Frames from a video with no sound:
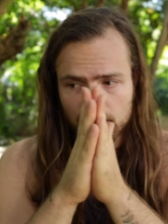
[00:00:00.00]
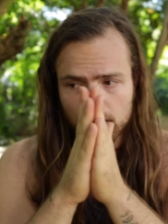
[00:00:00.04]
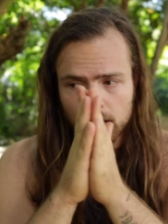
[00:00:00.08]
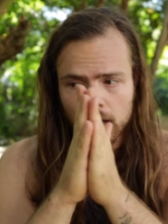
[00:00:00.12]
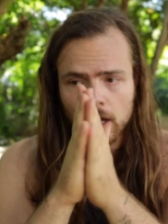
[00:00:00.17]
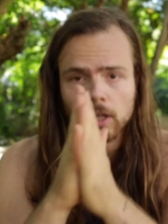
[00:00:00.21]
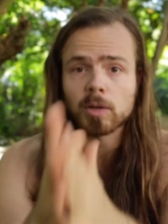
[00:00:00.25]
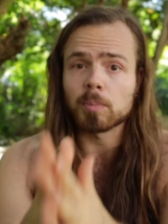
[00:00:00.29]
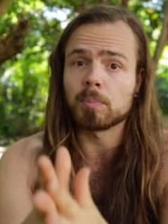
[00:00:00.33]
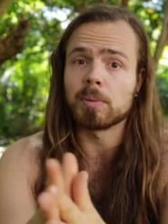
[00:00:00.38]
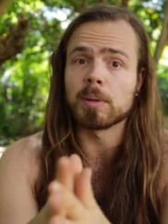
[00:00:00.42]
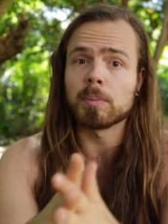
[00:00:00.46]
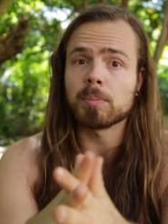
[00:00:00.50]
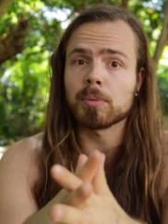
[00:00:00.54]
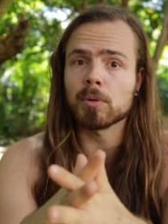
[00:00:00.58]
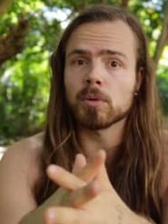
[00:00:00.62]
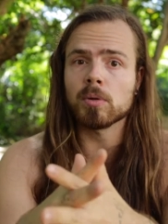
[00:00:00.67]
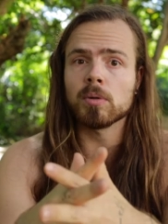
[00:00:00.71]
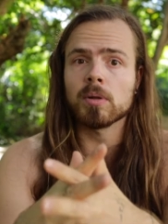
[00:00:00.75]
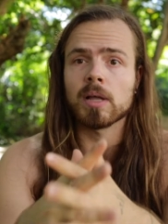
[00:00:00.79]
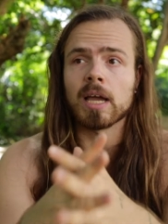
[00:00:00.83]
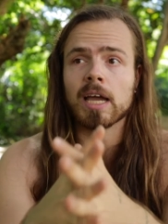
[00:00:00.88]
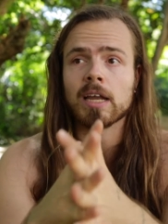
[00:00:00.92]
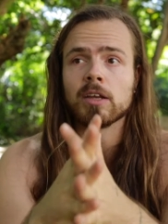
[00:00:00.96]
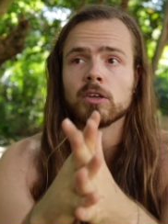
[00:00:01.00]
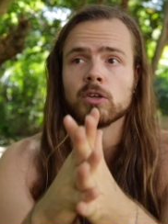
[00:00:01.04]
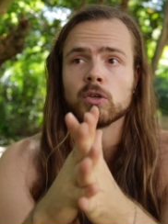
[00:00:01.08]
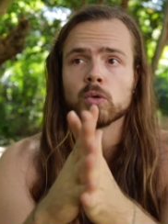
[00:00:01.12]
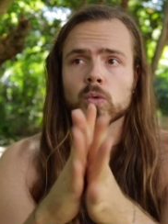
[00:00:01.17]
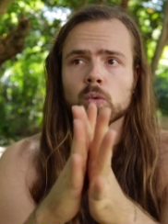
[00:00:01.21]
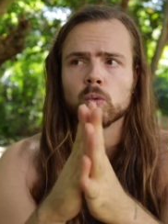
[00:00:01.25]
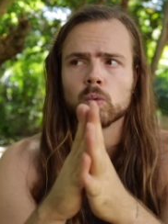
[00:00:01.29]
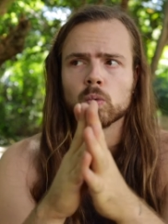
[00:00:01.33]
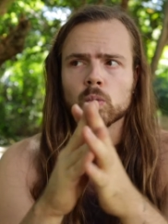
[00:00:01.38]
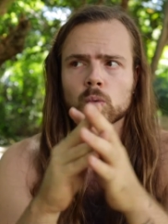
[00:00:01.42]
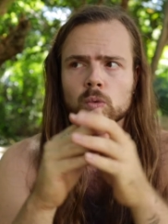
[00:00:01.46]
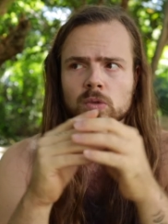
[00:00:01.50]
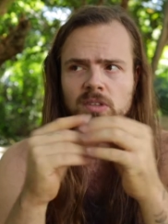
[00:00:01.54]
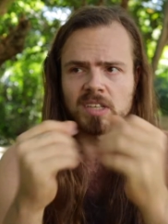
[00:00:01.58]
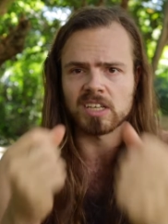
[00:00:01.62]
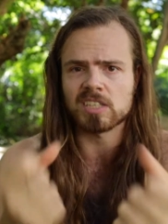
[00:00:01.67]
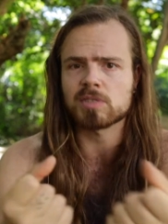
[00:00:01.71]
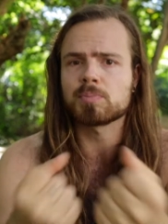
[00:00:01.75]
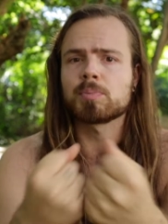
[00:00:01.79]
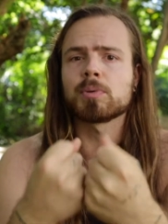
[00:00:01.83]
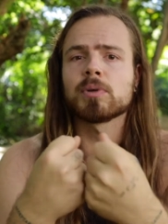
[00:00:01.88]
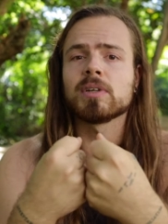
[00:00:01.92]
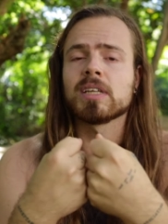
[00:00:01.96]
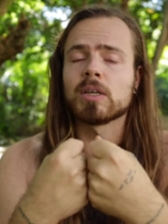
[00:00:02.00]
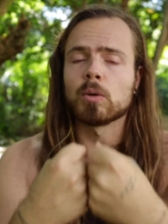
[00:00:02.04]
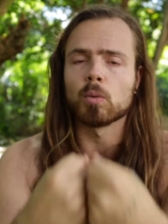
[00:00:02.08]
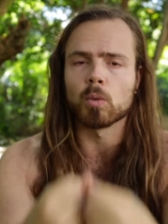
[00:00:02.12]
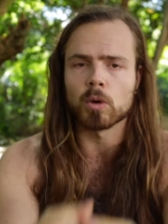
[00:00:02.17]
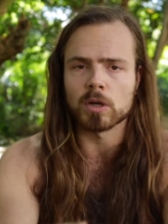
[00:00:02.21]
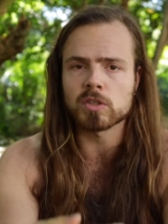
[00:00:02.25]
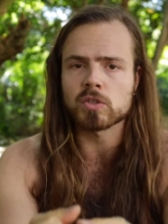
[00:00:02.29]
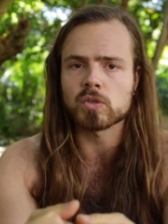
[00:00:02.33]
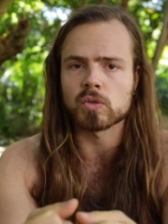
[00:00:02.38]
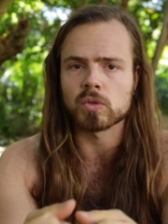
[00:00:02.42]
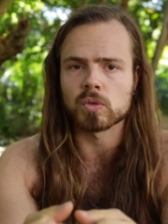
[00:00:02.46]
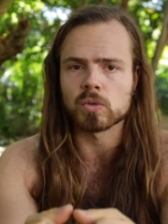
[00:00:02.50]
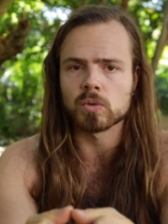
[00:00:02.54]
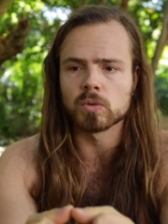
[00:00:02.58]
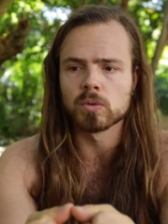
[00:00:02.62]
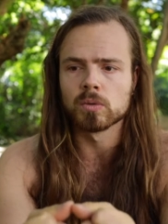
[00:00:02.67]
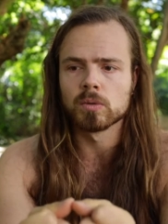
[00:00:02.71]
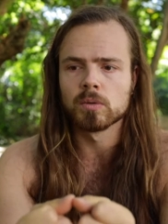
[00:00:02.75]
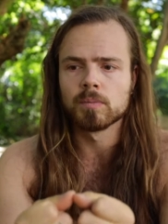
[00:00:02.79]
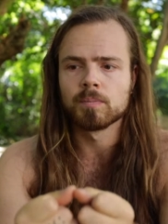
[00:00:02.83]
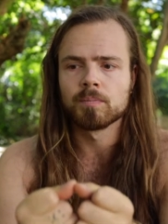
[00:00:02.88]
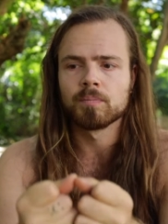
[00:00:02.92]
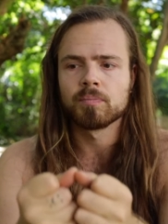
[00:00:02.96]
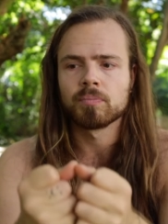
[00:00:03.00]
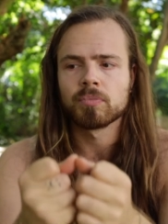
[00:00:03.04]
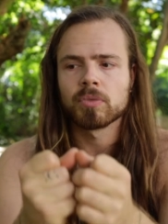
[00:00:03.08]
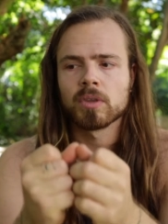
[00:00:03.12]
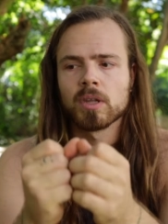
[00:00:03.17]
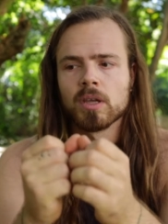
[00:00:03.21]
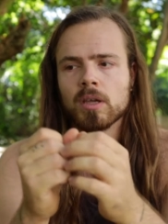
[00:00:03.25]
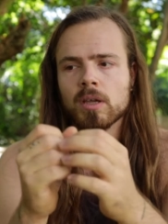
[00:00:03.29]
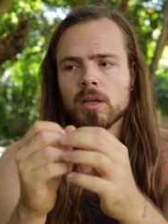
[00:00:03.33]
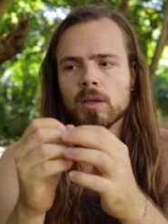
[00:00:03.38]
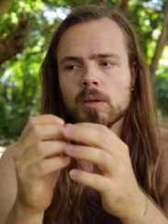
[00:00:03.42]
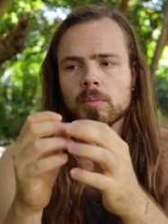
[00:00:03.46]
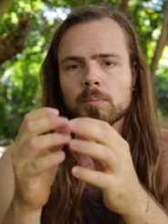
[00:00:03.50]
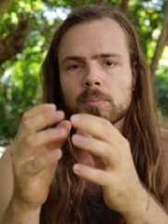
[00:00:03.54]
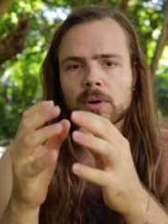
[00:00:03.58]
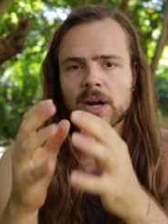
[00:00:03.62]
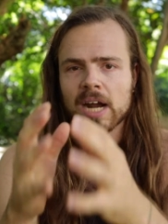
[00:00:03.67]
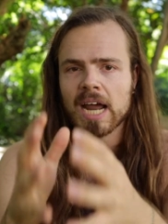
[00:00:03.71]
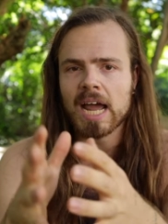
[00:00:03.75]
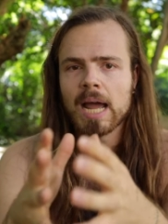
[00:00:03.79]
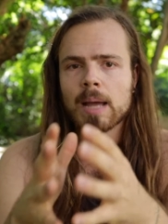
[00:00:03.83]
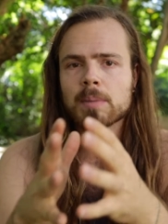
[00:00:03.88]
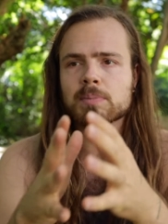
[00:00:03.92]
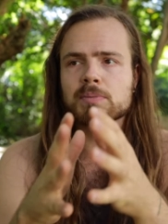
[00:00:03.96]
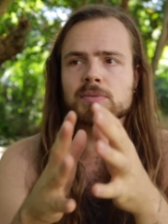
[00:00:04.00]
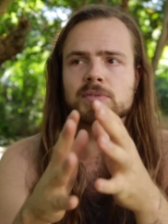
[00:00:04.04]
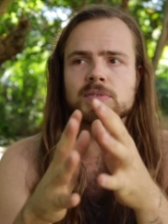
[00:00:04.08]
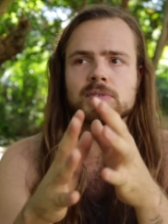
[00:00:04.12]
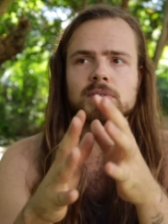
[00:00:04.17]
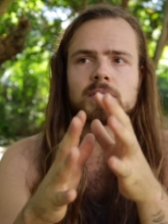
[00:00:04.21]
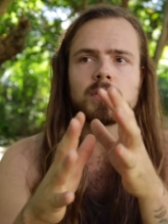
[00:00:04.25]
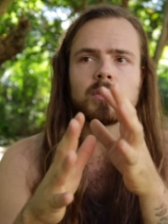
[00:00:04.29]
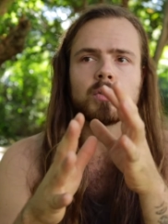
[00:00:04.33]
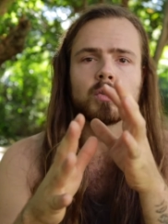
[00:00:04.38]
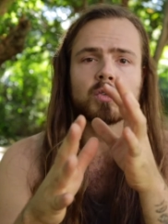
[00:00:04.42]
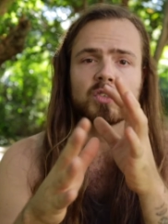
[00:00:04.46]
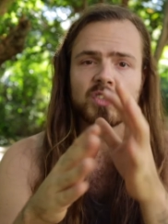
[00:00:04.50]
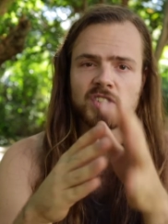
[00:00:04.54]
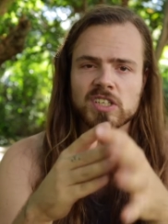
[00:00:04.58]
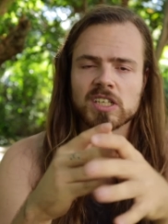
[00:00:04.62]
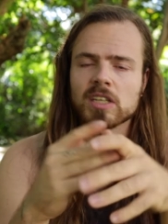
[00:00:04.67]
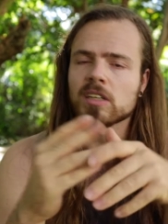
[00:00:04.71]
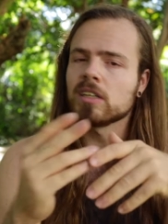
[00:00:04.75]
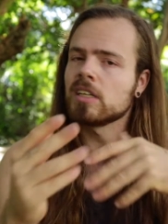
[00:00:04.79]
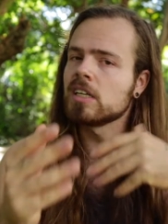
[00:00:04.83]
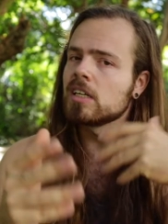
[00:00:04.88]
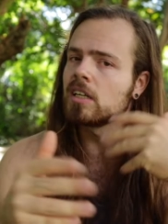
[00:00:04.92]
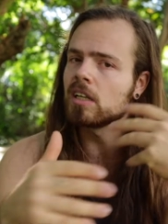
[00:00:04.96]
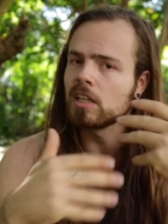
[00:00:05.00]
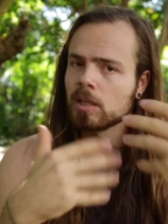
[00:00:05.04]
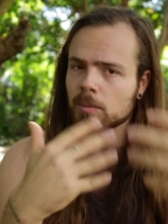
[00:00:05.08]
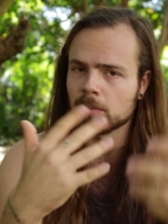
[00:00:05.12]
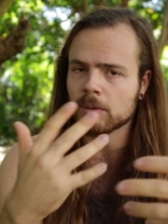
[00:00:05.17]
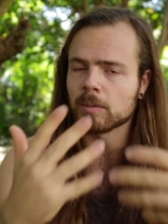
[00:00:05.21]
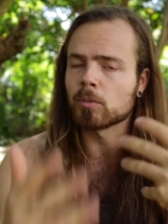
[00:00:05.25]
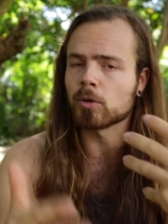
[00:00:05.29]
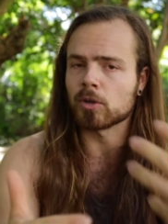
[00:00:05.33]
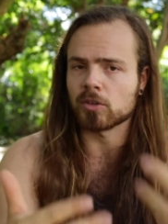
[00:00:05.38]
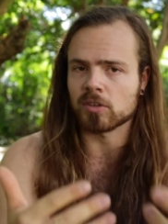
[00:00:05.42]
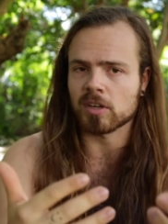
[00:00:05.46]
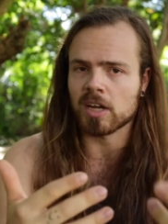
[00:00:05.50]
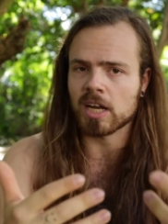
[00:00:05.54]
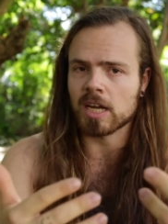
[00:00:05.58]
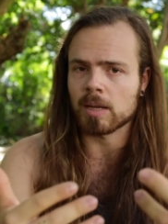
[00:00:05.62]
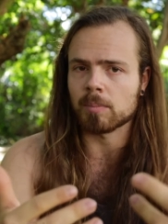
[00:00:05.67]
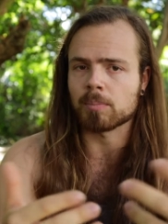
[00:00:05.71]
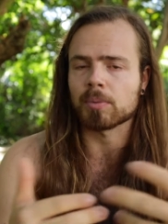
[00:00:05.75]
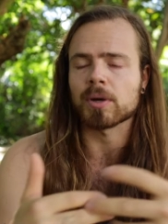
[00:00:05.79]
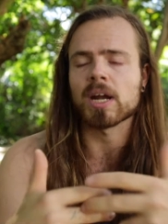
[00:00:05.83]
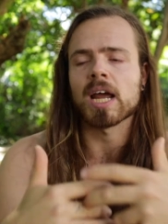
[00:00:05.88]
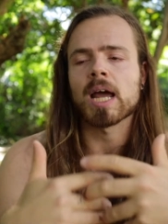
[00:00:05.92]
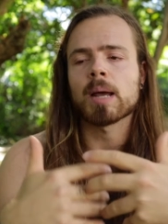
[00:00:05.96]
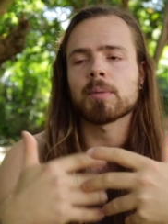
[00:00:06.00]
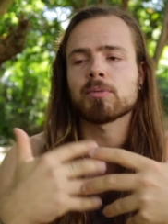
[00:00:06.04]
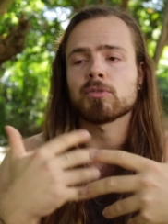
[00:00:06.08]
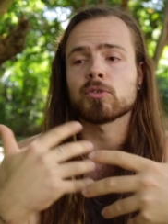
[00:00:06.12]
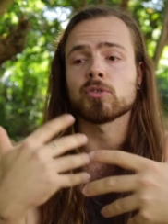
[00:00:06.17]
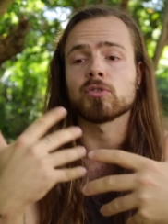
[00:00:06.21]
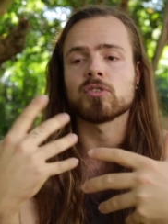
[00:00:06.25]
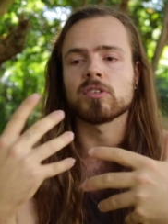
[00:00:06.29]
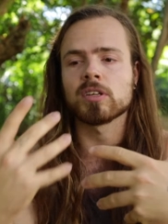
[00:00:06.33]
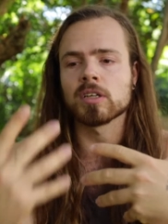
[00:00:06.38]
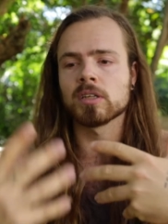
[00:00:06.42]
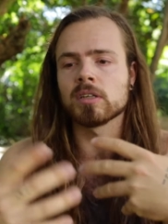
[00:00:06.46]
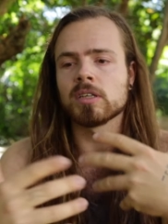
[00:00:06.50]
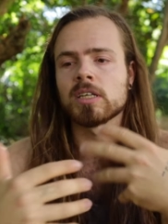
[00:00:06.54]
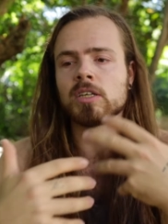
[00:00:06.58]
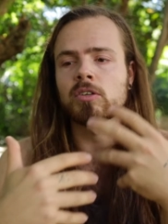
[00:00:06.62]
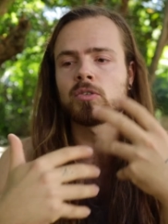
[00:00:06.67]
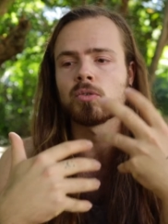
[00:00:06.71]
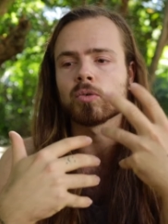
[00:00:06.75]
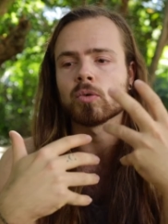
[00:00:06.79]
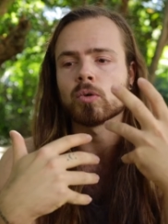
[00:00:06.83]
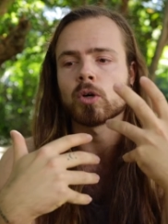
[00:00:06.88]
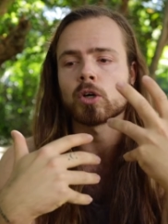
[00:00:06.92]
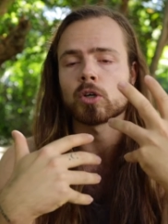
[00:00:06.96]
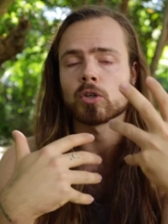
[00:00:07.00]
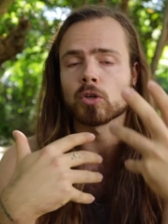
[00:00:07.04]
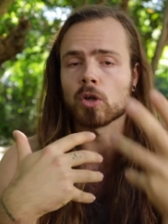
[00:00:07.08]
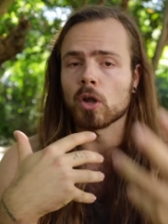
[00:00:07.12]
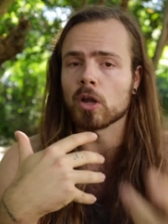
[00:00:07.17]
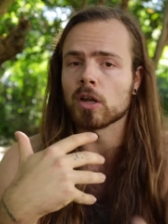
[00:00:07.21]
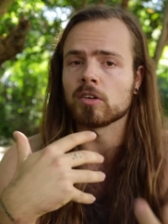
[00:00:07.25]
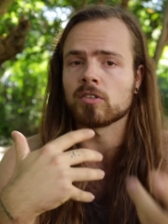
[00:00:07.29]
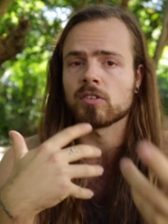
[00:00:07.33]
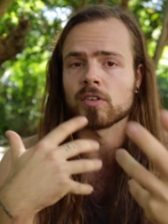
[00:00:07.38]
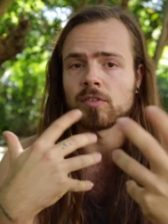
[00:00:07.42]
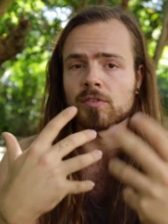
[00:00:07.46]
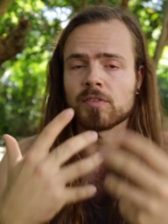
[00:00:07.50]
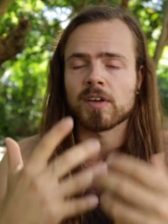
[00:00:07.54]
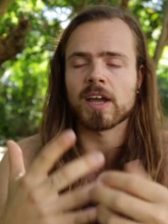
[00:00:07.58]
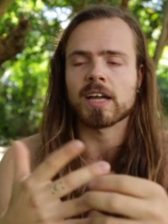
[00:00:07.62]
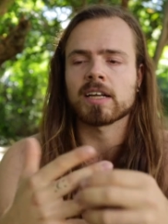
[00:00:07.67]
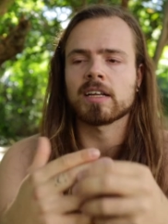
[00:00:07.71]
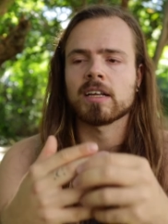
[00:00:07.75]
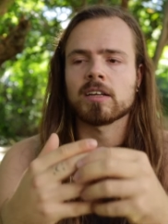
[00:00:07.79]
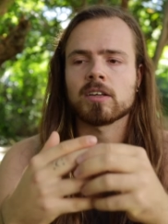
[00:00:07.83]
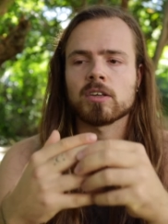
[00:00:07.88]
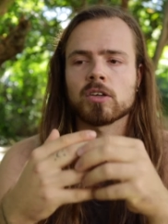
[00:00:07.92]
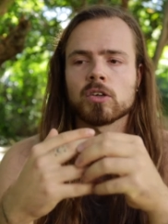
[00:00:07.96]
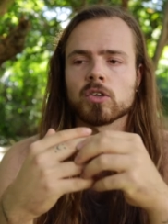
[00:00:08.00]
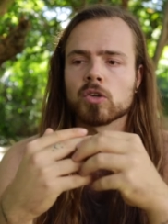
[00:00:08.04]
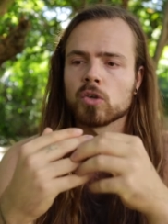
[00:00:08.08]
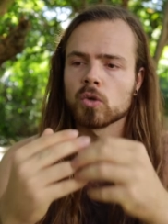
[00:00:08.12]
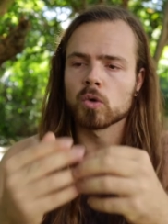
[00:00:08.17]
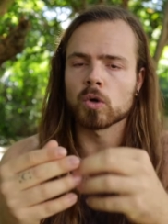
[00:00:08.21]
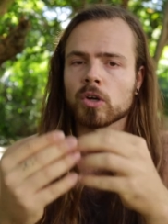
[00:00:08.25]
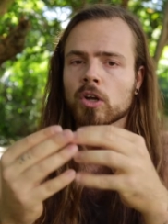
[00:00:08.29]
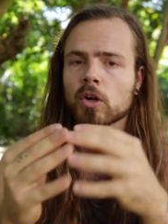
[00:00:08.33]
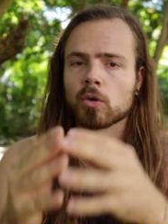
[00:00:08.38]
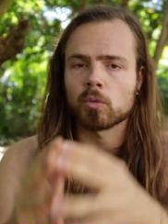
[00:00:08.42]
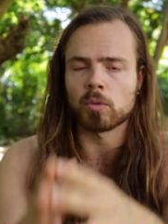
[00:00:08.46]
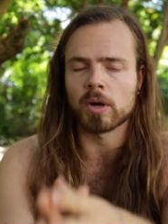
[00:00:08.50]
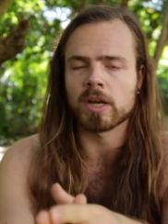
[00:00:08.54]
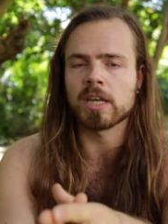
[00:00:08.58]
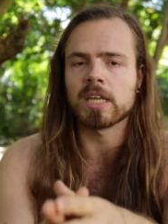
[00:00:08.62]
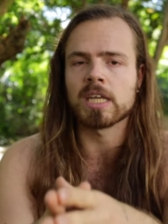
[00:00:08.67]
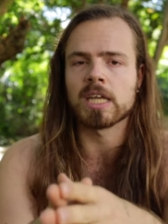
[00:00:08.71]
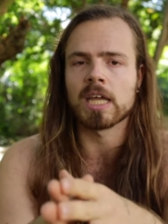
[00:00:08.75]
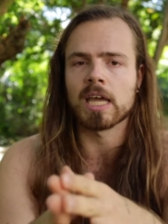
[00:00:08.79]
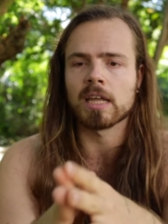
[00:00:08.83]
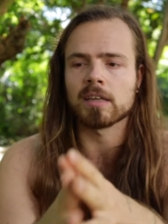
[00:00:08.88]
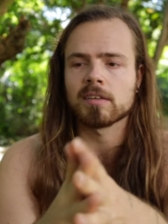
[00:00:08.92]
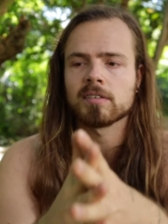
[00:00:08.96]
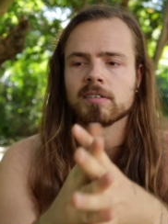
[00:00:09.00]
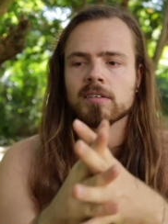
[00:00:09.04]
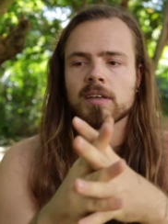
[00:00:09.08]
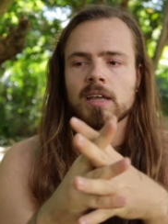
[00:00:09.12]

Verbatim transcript: other people and you desperately want to perhaps you still need a little bit more time perhaps you still need to acknowledge the fact that you are not ready yet